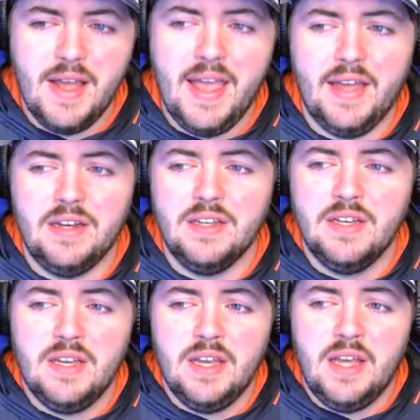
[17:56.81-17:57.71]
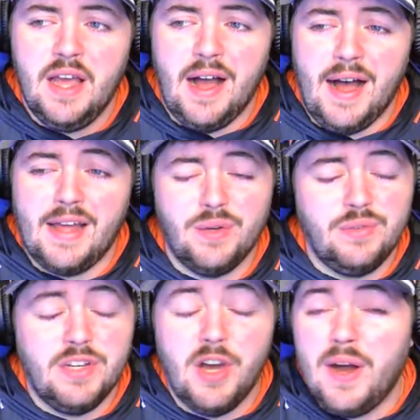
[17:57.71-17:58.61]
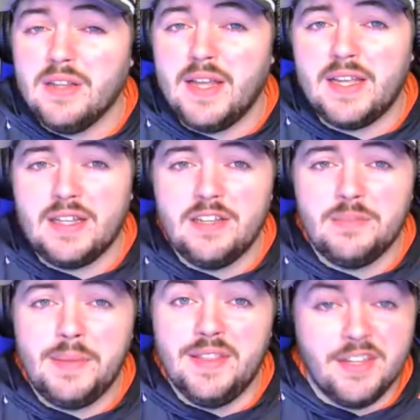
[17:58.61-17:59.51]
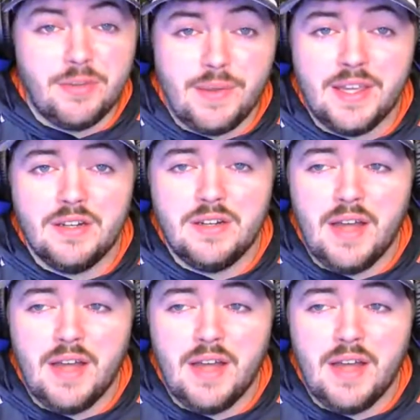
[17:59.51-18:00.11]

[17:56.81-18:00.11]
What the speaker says: And I don't know how likely it is to be this weekend.